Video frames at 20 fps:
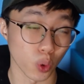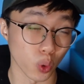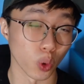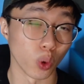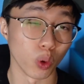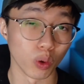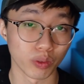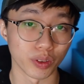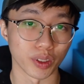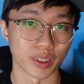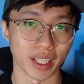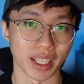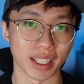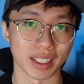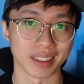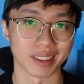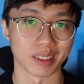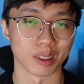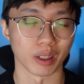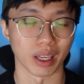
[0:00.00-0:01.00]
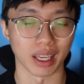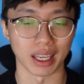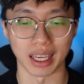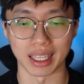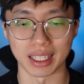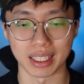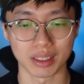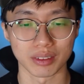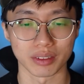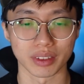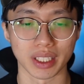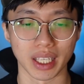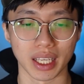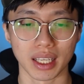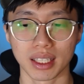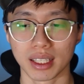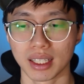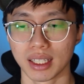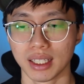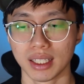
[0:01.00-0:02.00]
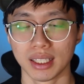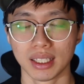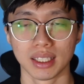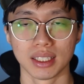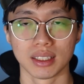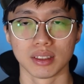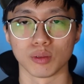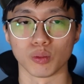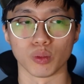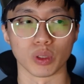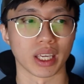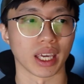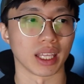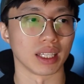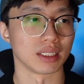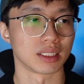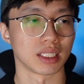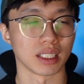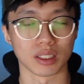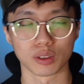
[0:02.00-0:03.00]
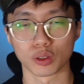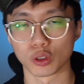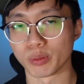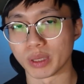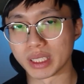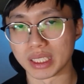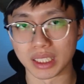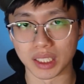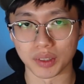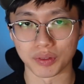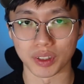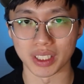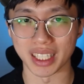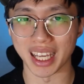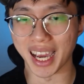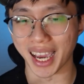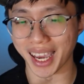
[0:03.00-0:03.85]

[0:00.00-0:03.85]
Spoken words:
go for that. Okay, at the end of the day, we can say so many different